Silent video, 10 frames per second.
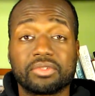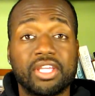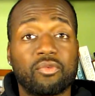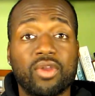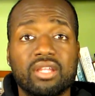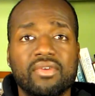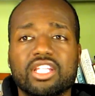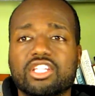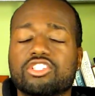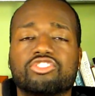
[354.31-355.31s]
Get rid of
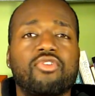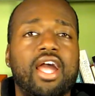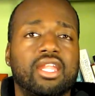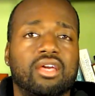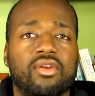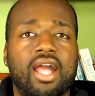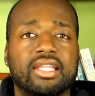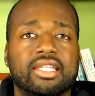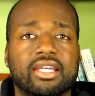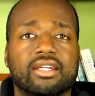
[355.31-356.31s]
it. Try another idea.